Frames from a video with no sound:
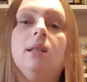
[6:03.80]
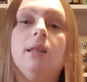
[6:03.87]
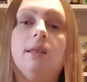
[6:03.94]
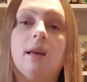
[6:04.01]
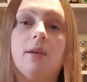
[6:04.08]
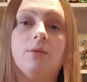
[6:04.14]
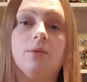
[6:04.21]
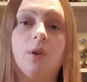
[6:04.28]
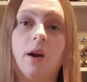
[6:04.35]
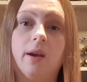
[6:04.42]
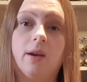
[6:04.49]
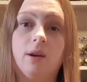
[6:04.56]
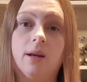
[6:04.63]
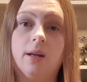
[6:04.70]
in that
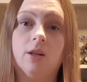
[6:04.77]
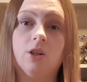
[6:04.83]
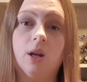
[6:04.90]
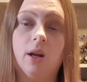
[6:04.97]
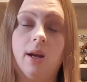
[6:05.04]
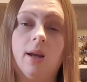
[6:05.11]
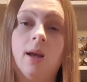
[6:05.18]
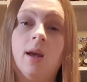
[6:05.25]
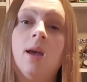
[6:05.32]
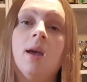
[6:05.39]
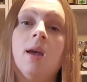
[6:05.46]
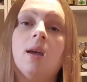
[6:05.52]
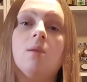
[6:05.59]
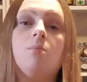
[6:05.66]
fire energy.
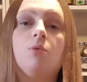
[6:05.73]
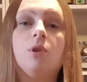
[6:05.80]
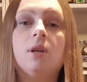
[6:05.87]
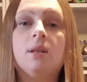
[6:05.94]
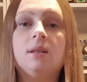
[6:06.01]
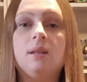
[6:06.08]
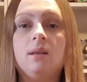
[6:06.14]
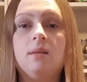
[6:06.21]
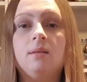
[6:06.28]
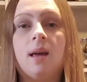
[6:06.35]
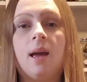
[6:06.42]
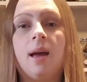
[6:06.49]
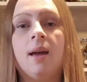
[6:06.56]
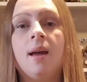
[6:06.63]
It brings in
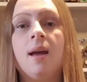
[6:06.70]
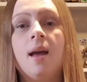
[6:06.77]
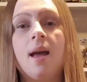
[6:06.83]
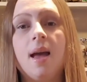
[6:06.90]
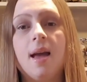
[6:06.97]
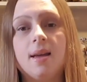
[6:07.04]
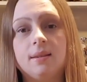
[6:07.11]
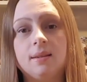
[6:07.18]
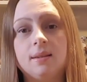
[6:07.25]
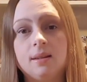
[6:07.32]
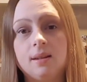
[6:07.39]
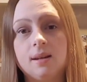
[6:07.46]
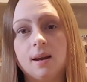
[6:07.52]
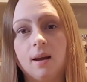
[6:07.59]
that
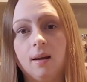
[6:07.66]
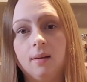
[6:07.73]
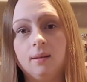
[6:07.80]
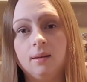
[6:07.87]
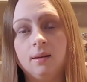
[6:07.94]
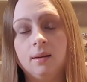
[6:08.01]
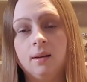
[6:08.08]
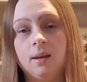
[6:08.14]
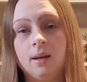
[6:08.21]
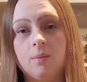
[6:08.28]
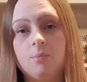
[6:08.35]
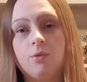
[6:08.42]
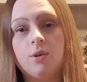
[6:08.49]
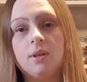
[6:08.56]
Hestia.
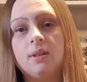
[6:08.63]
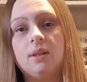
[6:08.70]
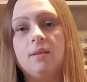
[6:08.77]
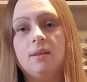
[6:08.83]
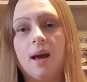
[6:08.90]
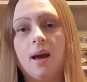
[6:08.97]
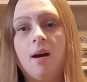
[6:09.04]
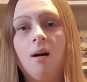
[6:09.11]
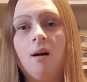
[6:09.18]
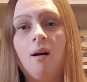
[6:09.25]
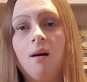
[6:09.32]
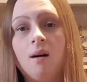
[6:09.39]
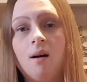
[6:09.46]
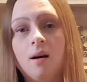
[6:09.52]
It brings in that
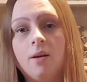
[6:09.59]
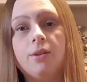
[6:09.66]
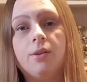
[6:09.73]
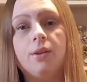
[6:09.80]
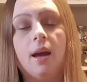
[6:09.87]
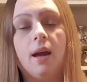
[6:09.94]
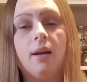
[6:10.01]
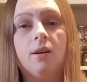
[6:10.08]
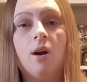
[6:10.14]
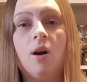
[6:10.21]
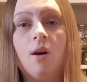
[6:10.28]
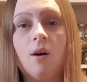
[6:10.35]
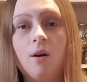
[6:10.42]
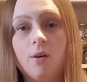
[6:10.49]
hearth and
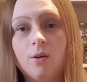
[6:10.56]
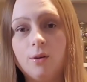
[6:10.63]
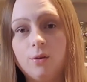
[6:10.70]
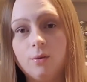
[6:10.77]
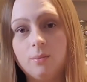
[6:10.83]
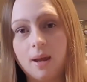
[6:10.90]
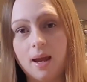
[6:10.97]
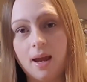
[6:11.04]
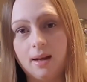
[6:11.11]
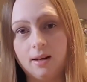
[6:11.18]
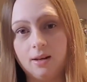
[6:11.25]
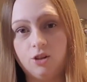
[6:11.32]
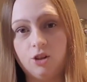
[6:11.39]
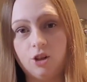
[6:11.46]
home
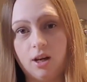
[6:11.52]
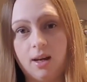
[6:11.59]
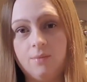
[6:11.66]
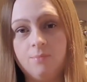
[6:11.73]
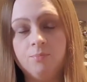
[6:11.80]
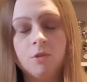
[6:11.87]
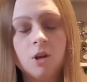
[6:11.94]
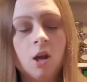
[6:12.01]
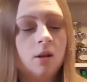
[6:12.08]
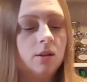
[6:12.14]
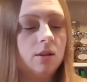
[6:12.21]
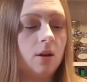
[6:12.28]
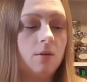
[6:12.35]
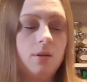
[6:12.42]
energy.
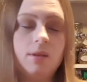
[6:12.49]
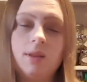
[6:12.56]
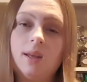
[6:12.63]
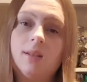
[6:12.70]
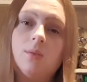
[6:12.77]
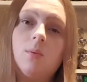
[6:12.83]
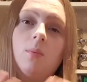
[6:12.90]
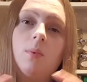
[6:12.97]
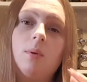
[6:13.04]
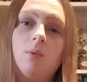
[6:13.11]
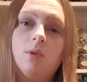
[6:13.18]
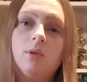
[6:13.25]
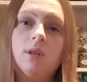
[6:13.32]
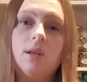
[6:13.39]
So, and that's what we're
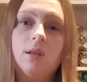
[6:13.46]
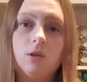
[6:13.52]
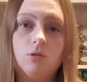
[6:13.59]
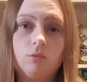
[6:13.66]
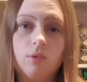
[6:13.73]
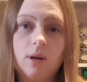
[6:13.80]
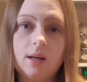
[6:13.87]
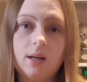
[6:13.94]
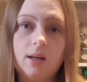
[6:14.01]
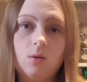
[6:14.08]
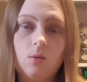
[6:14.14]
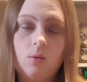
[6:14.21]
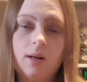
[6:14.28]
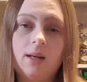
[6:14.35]
wanting to really
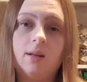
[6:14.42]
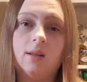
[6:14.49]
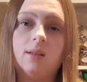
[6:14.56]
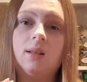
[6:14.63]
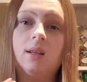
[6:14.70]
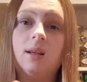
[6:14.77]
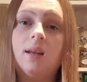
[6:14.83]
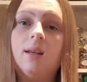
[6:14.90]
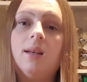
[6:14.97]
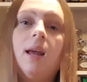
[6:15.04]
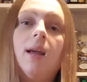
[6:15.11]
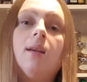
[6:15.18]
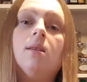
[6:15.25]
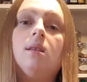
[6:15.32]
call in and to
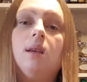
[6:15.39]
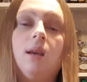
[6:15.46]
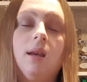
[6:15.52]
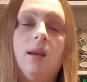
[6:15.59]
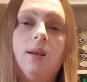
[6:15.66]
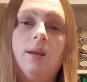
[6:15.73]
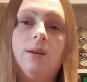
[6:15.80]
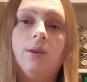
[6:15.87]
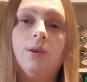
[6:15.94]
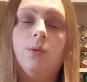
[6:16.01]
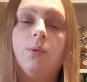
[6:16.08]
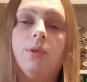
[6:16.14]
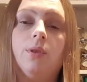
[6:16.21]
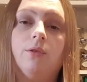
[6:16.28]
connect in
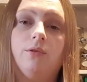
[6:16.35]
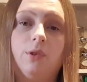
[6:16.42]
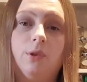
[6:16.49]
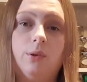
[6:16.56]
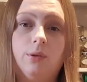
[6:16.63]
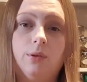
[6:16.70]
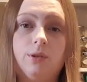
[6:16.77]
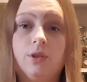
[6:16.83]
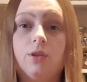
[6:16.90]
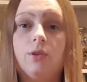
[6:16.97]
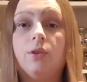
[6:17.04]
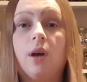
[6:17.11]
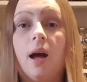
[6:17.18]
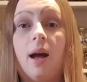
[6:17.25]
with the foods
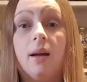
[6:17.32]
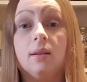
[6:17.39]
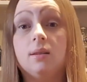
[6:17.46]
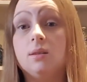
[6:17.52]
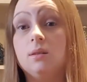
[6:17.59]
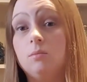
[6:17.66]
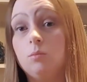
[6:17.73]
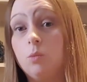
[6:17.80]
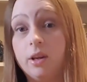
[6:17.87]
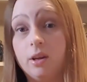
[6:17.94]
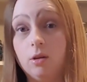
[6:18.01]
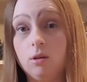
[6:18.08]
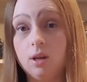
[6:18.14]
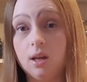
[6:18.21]
that we're
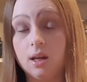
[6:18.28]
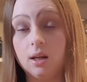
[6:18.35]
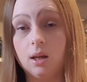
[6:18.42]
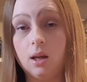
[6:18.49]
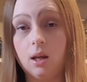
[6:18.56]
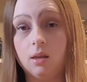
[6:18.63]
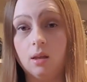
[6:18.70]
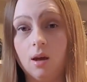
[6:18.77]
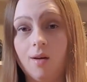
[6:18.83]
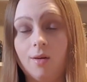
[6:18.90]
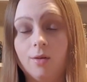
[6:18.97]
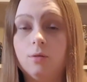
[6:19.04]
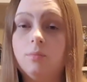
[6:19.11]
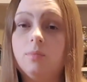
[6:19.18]
cooking in the
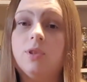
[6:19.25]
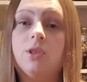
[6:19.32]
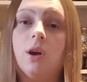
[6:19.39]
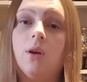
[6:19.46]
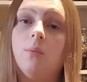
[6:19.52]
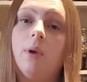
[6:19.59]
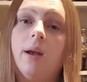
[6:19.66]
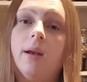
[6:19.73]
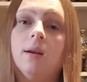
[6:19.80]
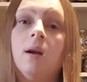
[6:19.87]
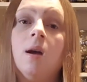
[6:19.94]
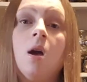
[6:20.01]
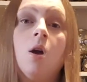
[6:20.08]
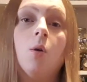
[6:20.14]
home. So
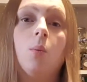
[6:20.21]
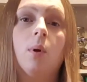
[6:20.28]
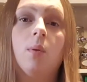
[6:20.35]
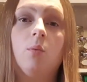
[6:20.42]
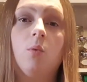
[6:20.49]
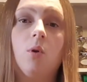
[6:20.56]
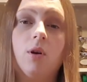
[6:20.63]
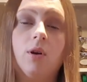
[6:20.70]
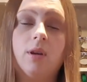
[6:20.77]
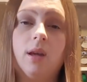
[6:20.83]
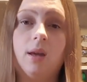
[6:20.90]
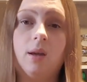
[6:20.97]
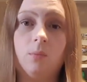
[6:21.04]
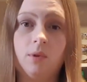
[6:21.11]
when we're
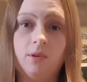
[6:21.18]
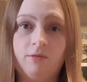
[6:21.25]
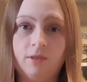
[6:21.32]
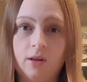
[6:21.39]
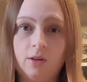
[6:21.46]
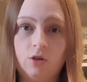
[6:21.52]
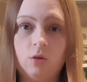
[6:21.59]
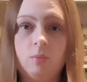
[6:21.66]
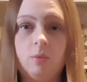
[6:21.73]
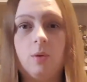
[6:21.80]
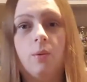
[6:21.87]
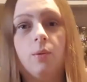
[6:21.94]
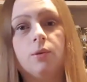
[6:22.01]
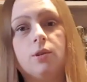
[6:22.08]
working with
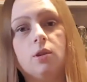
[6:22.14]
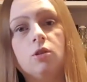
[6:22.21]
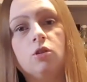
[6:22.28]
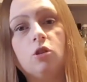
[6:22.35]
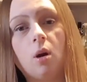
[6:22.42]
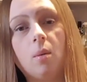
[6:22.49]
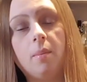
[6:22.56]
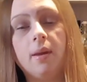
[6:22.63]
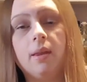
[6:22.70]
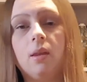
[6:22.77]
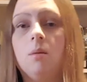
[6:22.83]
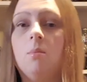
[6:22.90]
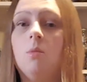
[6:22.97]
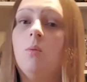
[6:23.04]
vegetables and chopping
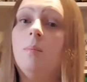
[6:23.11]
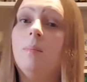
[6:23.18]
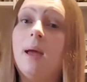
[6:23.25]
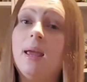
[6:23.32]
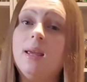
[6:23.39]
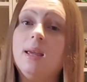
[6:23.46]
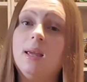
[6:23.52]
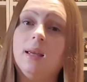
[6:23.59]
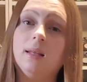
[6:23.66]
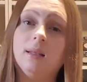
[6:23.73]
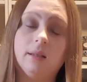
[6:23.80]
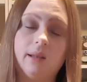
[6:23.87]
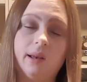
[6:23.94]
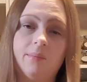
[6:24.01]
them or
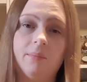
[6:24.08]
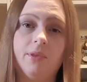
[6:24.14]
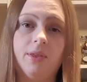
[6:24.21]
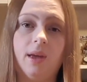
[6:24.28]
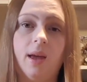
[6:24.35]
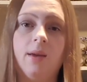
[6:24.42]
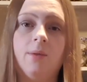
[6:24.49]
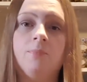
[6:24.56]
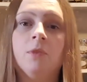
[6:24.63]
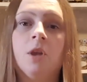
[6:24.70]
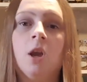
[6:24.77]
making something,